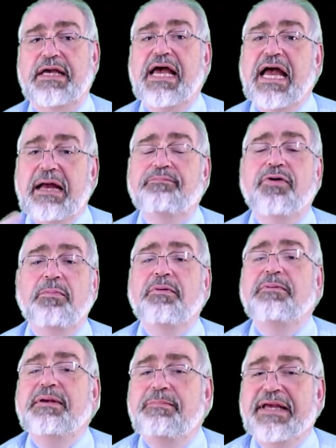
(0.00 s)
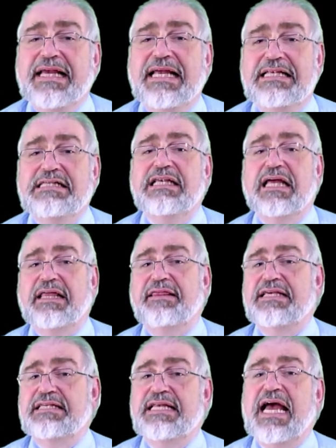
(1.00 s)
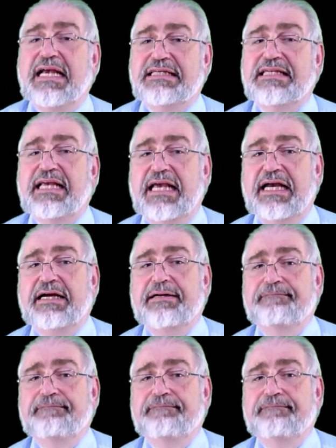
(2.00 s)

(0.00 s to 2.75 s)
It probably begins like this text here.